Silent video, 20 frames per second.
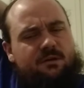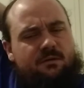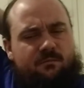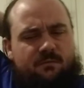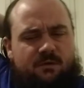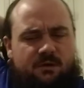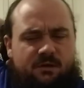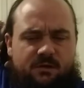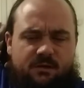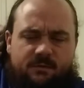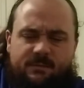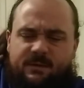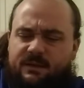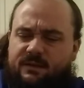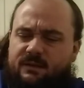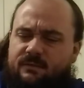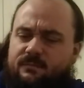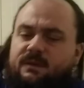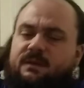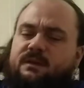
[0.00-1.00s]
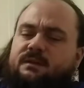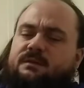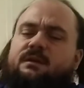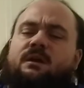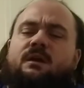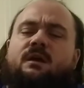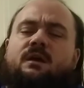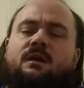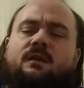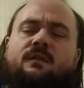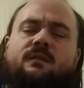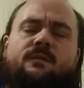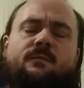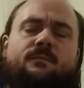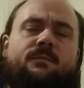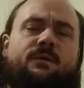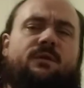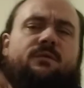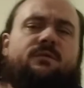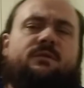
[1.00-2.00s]
to wonder about them because the
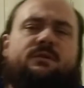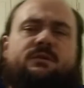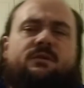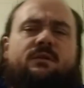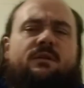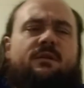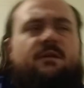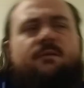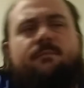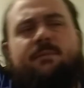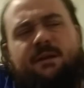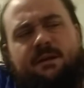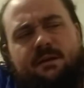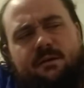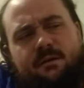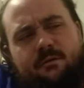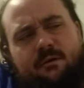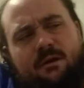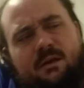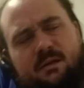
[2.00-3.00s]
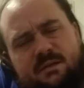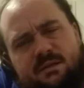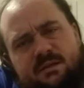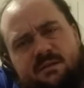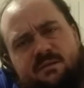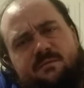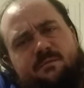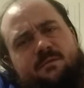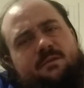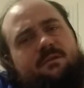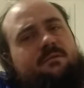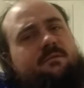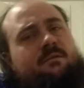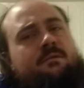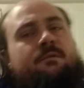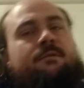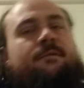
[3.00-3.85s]
moon is never being aggressive, and